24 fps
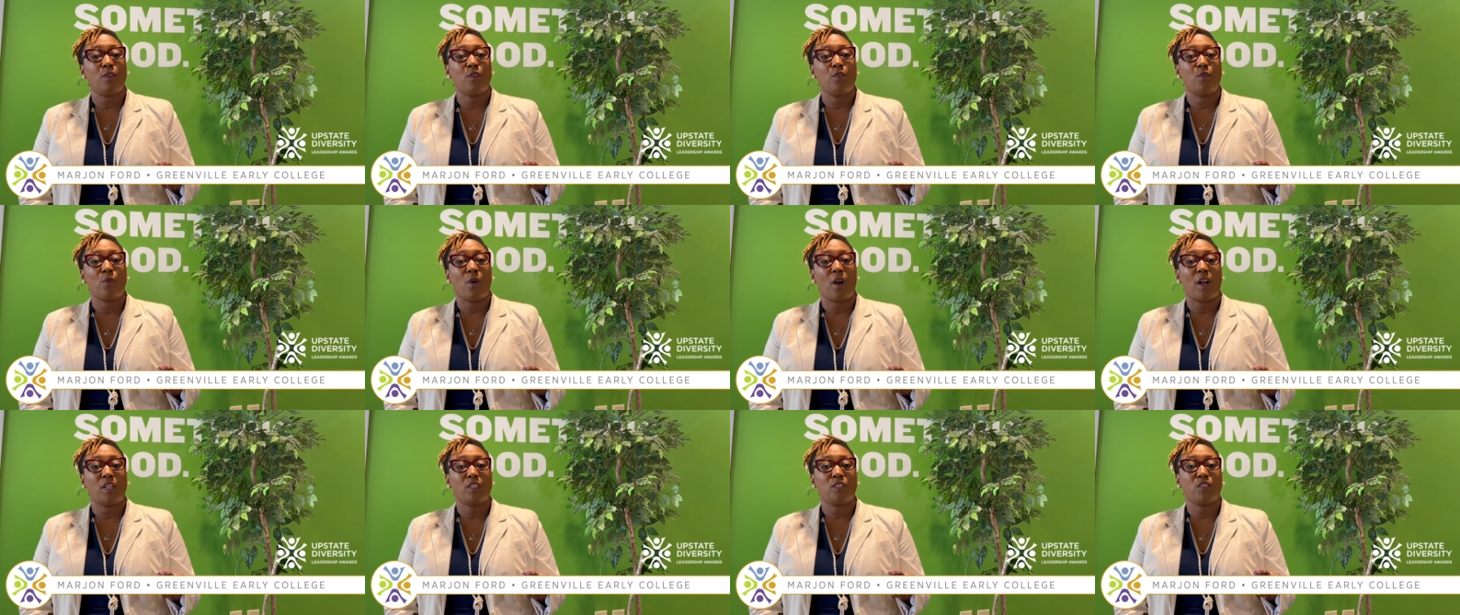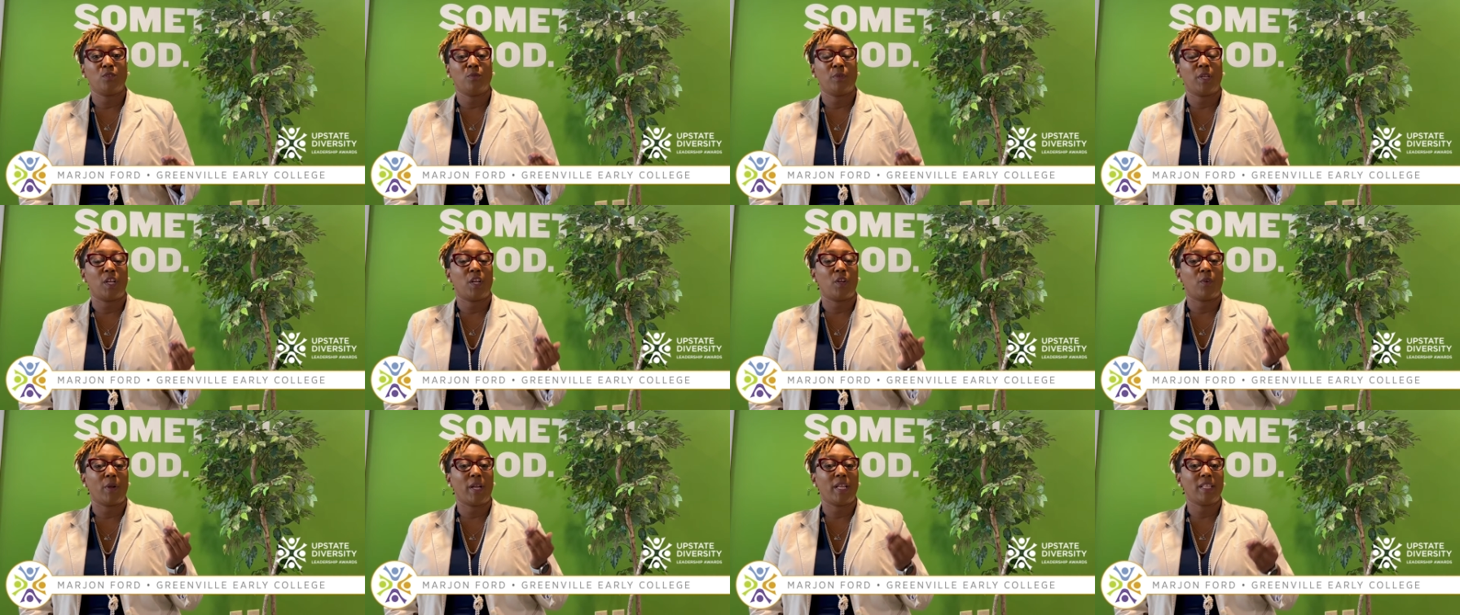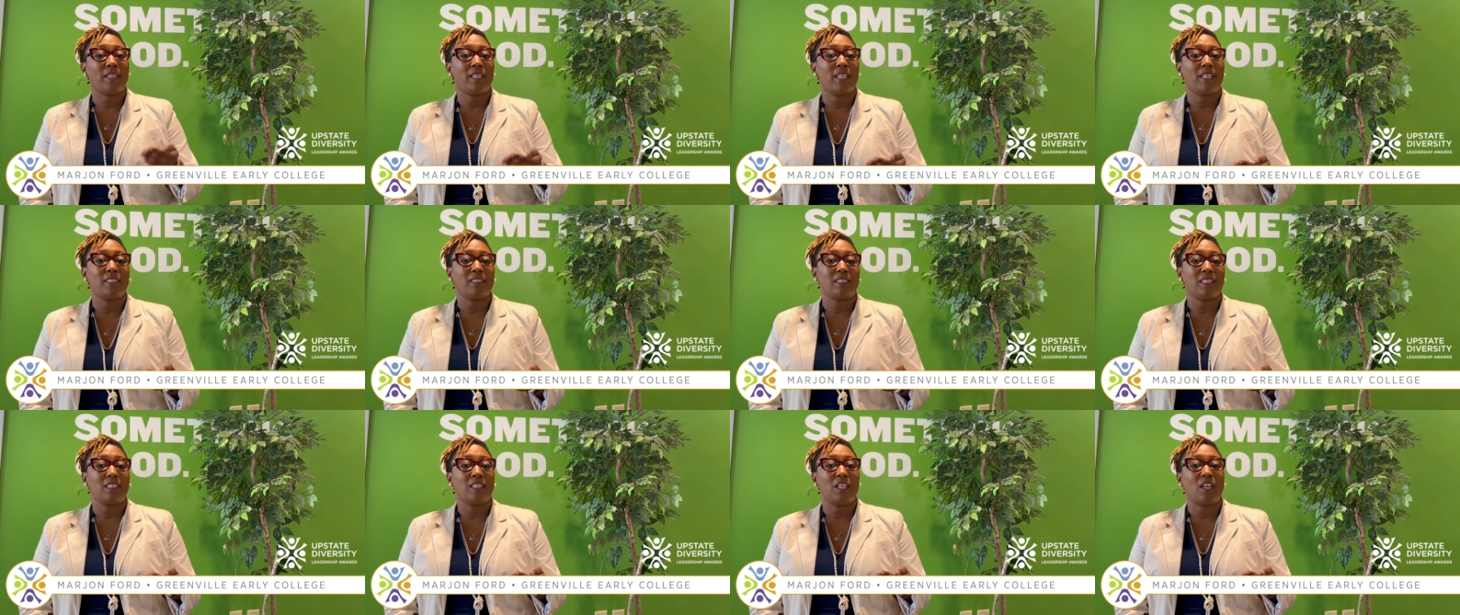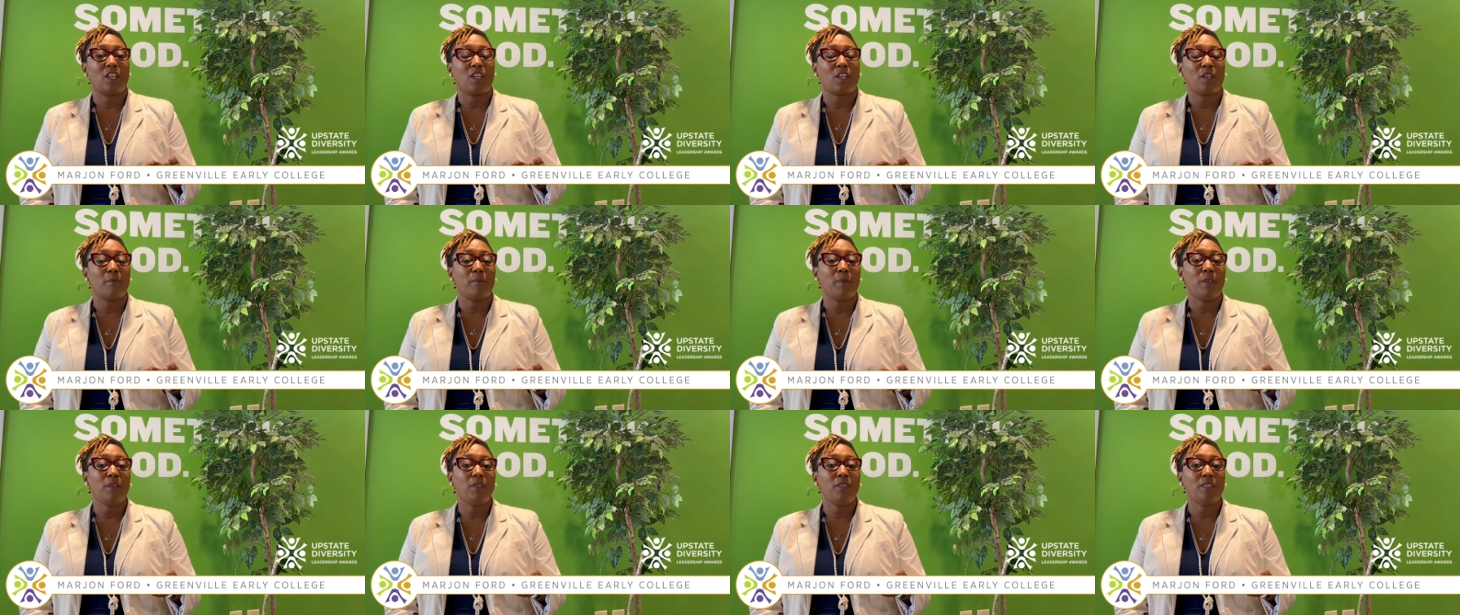who are doing great things in their
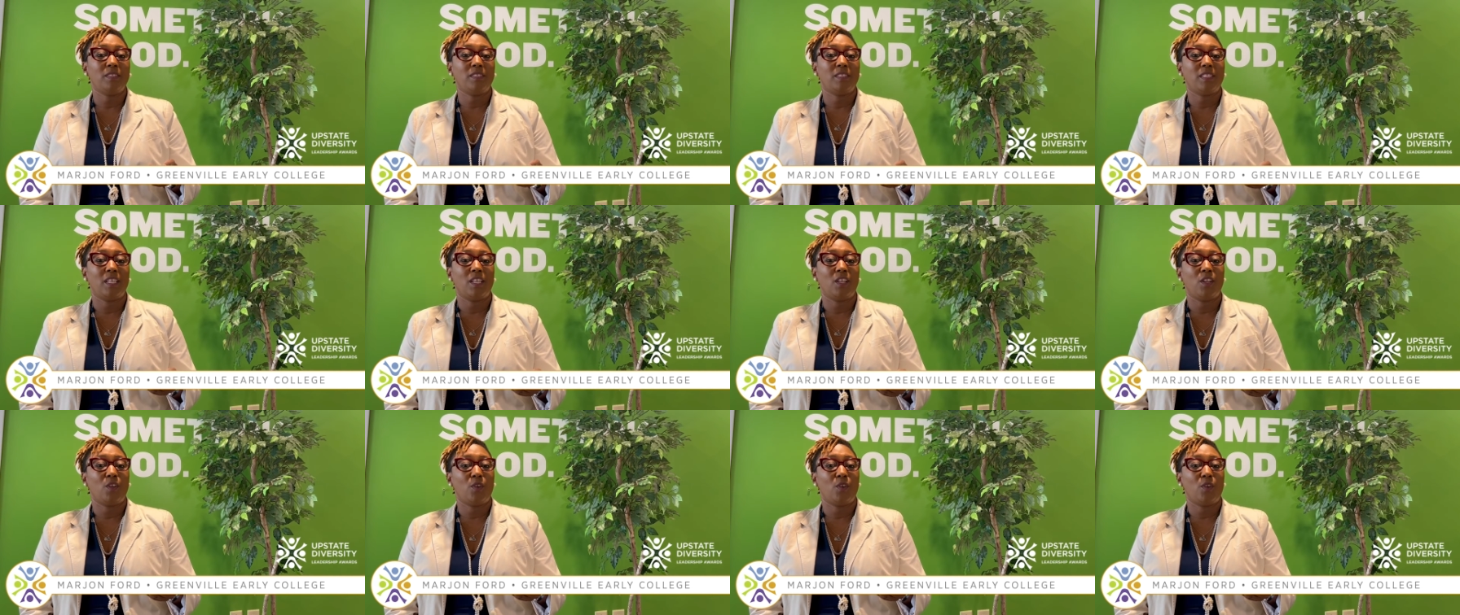community,